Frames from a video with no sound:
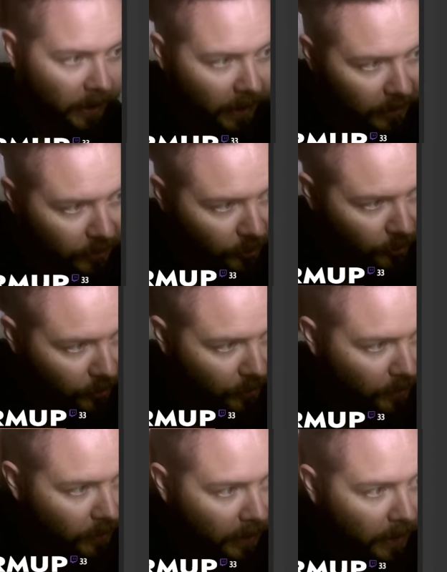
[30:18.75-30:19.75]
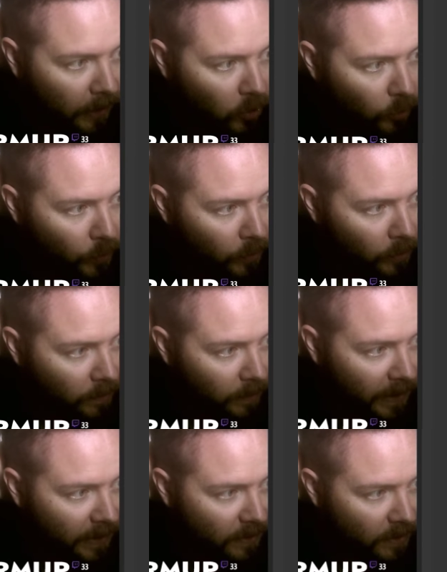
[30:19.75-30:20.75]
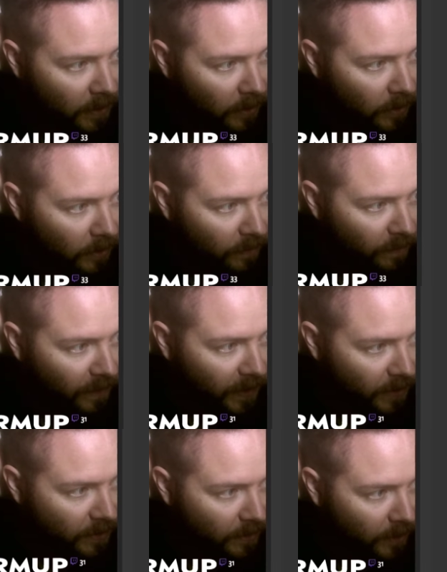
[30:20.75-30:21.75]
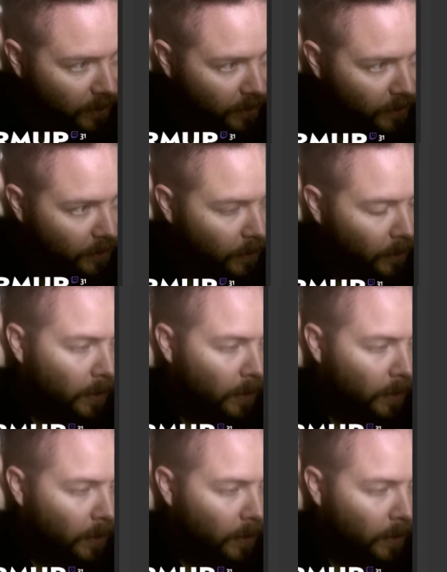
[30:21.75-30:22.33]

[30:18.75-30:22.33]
I joined a community magazine called Firestarter,